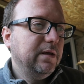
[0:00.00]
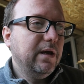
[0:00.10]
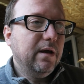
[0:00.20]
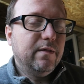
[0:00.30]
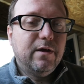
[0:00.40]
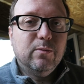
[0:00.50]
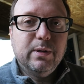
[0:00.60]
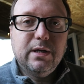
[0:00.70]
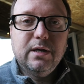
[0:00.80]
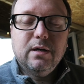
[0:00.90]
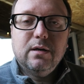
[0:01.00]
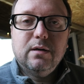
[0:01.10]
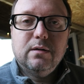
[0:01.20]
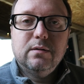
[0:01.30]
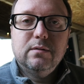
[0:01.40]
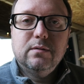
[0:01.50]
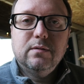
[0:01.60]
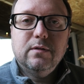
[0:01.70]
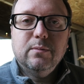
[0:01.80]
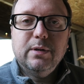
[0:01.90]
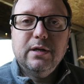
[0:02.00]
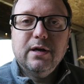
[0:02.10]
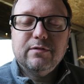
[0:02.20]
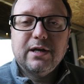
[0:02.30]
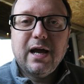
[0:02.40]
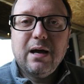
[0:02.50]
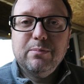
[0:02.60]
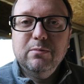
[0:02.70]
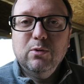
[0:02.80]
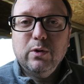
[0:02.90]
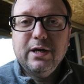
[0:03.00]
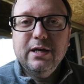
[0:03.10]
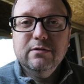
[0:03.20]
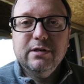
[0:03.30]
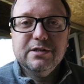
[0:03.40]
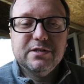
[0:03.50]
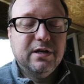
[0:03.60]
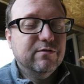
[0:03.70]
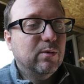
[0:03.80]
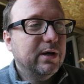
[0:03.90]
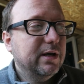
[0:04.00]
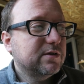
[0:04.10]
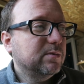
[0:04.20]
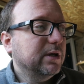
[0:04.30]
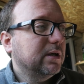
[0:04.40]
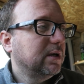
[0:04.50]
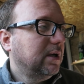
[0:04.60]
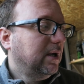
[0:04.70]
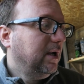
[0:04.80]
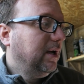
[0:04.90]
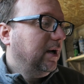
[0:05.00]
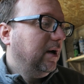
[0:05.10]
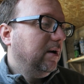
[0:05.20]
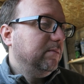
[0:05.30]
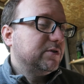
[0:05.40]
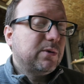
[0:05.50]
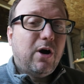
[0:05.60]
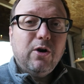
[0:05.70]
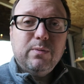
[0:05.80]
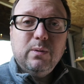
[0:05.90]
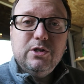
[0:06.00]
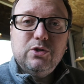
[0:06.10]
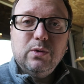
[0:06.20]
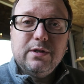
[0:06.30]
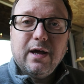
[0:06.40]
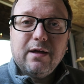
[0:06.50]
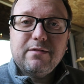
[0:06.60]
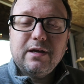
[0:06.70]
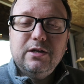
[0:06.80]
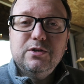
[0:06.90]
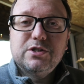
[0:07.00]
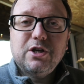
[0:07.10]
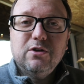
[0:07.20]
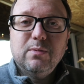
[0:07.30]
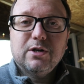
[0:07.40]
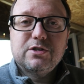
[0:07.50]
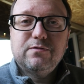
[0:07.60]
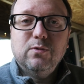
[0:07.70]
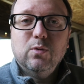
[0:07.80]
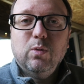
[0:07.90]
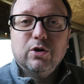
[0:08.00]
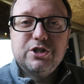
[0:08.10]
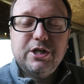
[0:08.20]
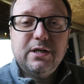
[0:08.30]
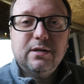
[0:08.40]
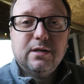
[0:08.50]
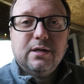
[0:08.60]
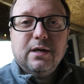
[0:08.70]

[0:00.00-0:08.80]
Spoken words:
yeah, there'll be another cap and more key rings to give away next week. So I hope you enjoyed that. Thank you so much for watching.